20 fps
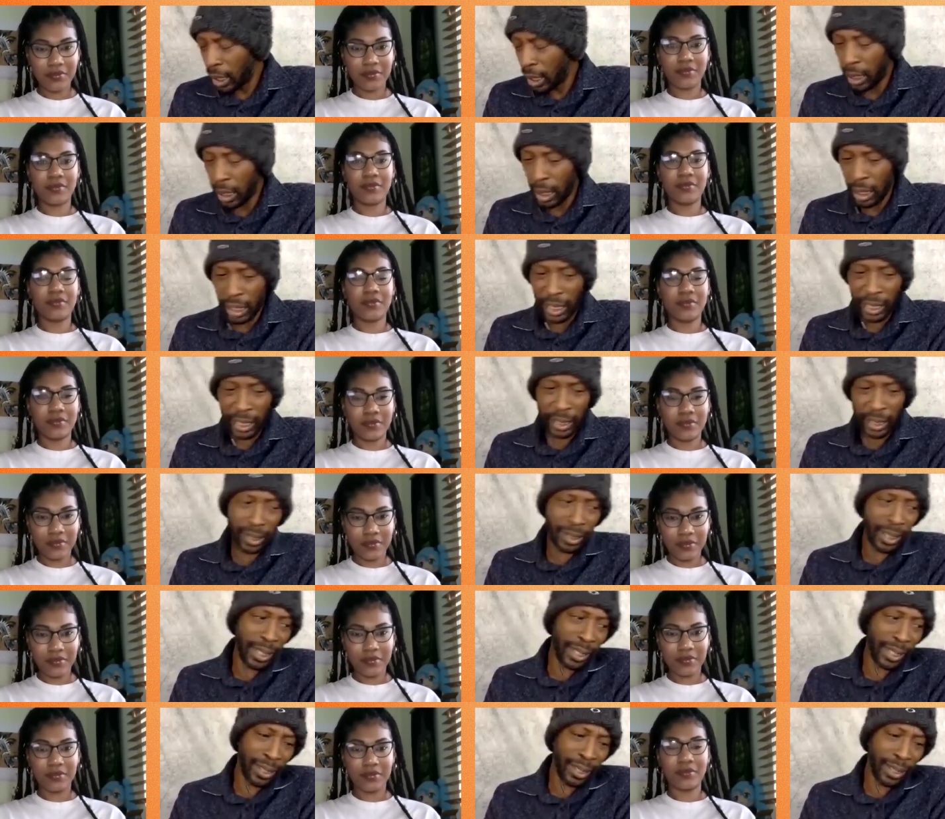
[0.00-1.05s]
Speaker 1: Uh, he's
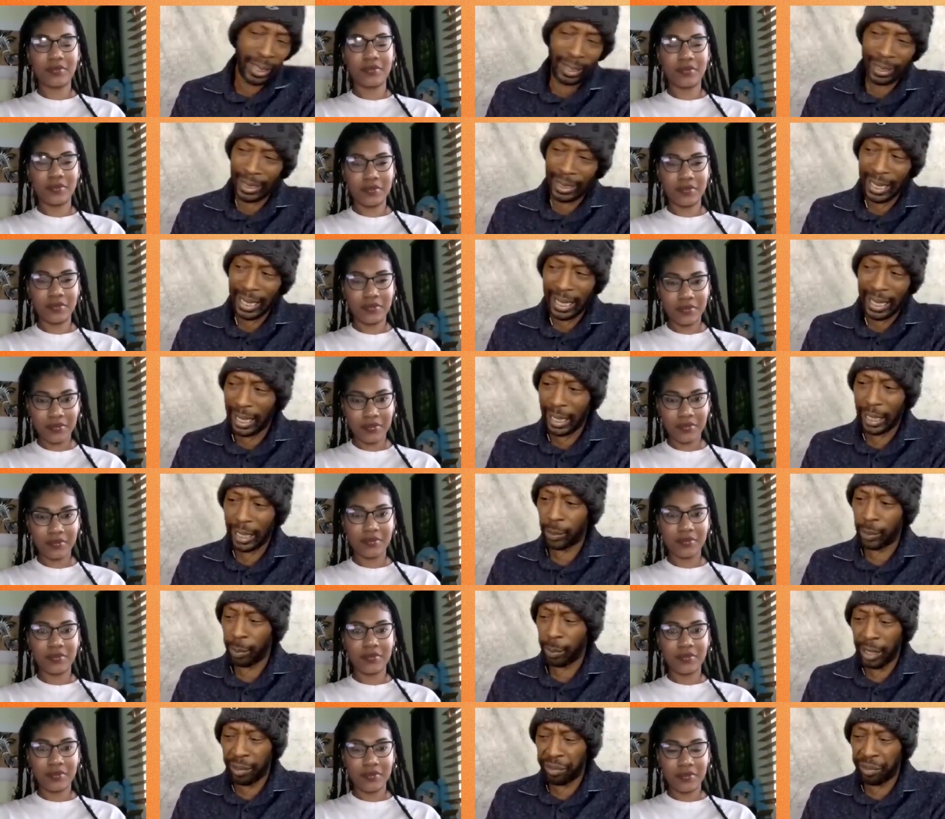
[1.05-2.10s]
this, he's that.
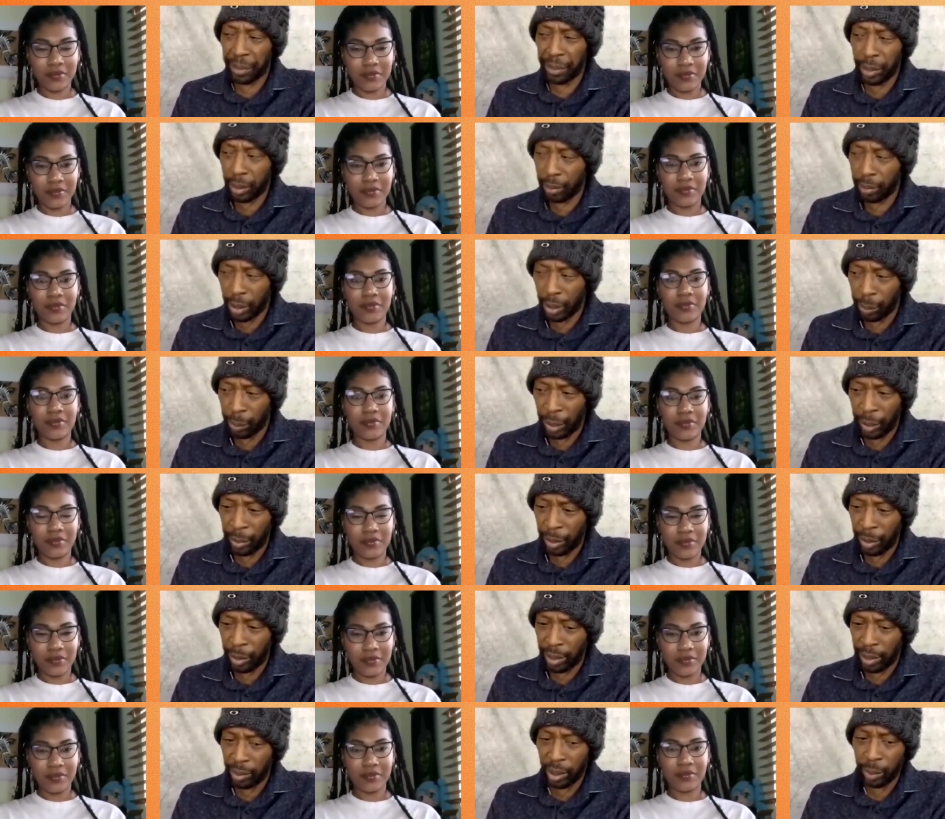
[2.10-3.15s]
He's made films that people
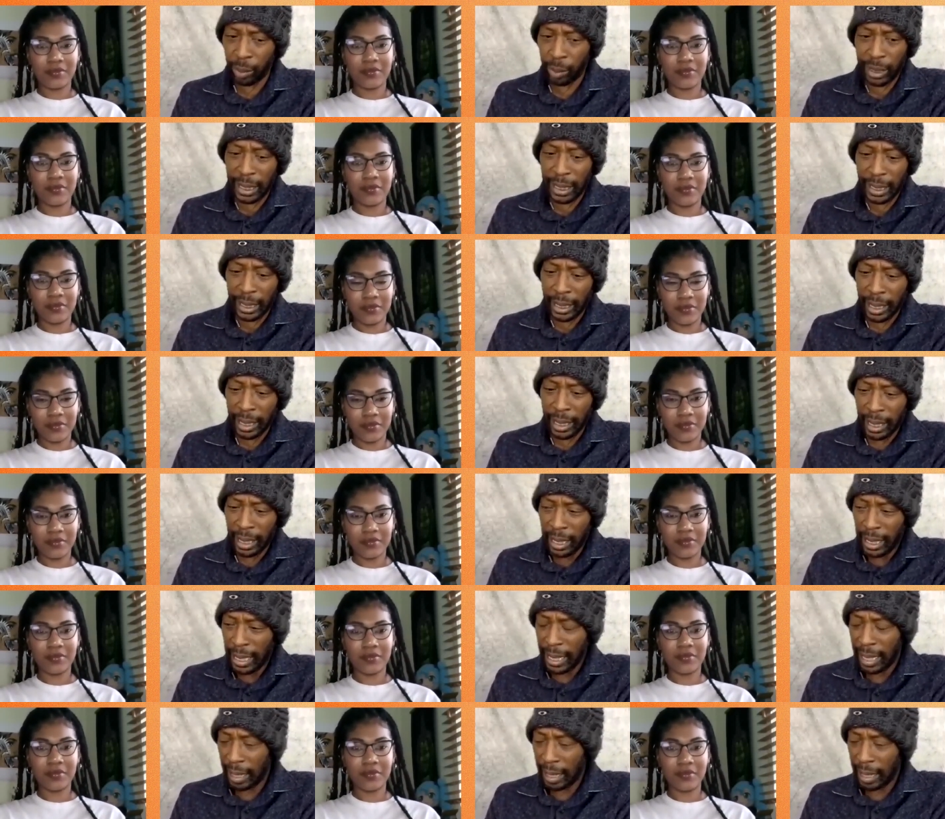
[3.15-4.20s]
around the planet
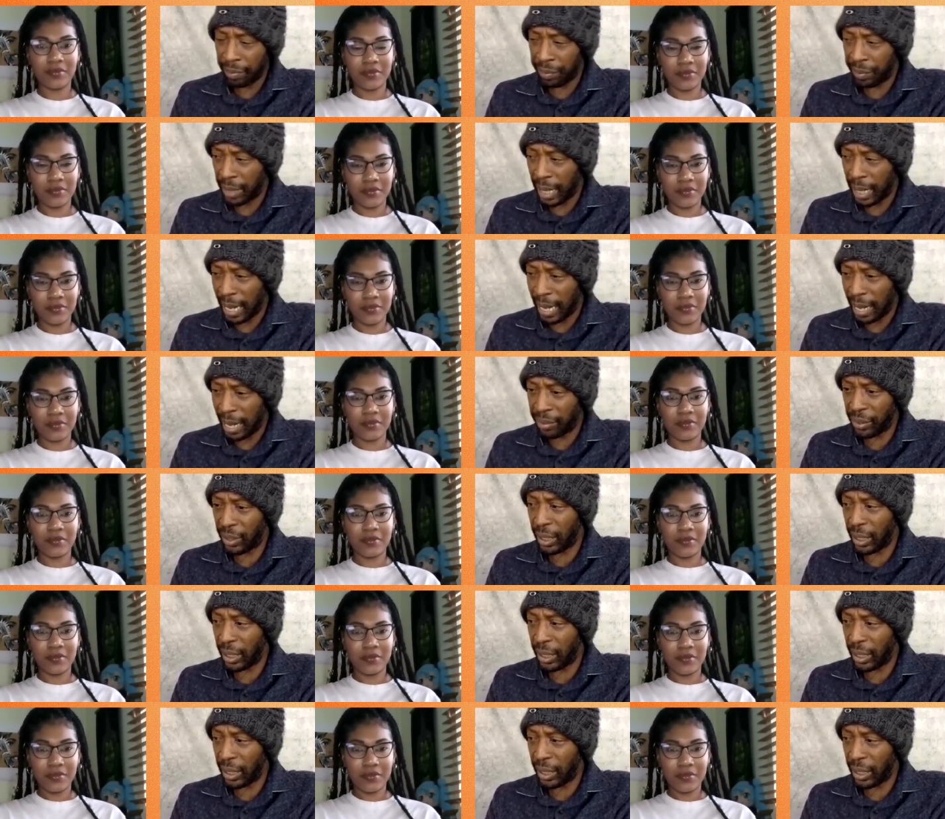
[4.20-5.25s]
have, have
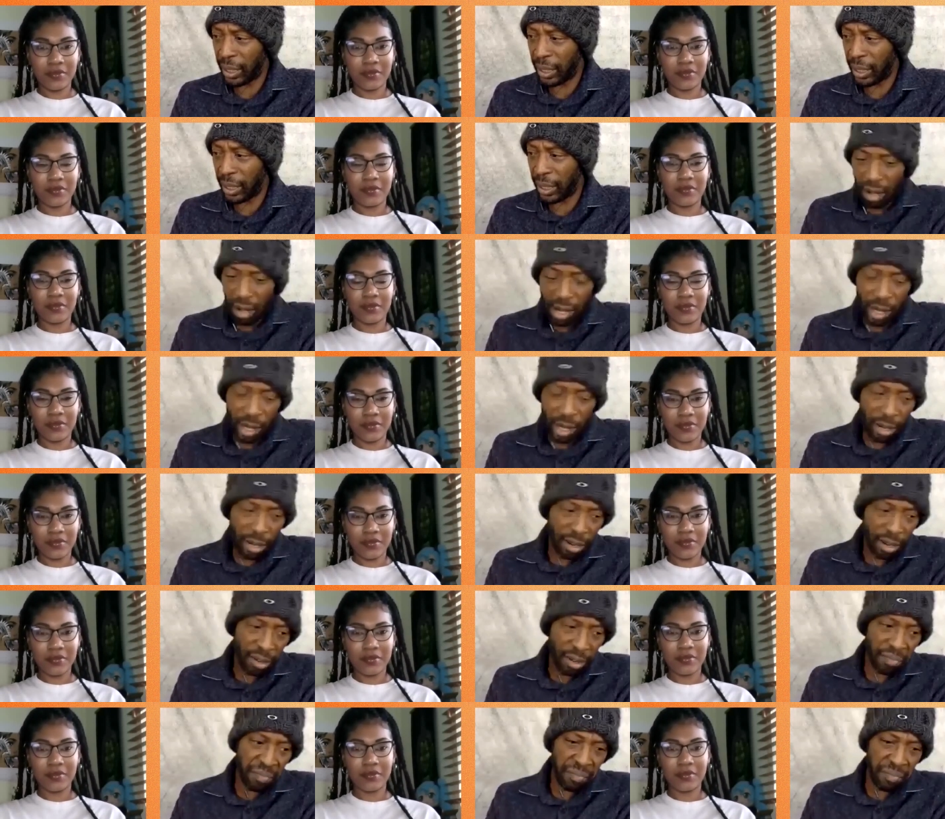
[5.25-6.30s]
seen
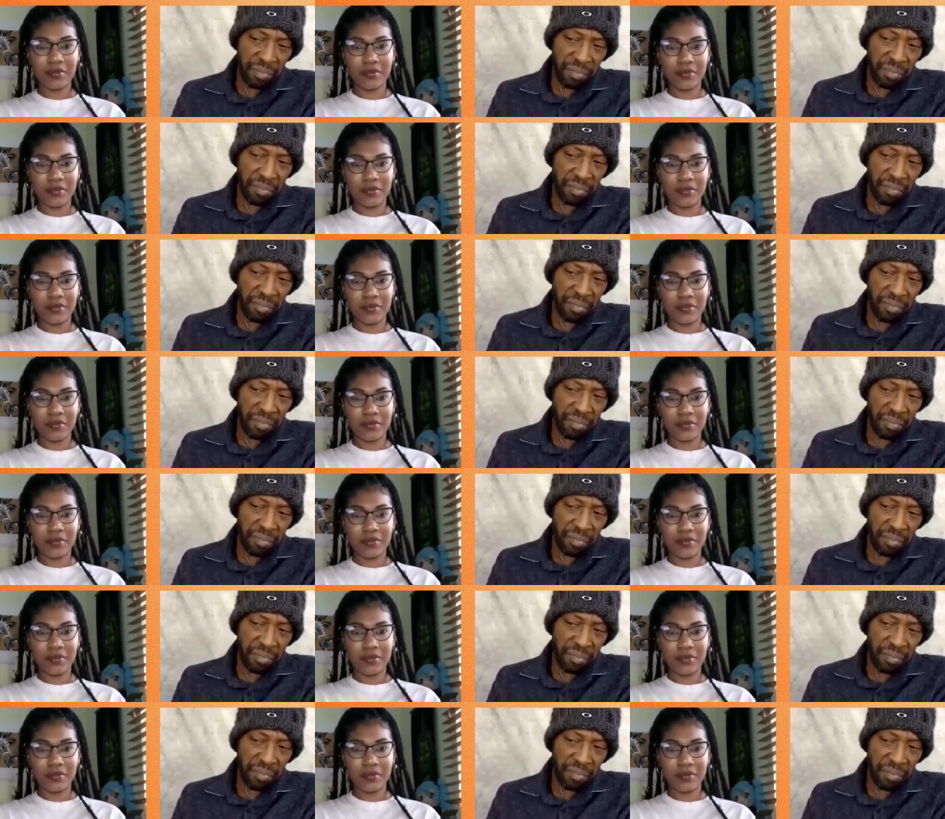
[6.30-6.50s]
um,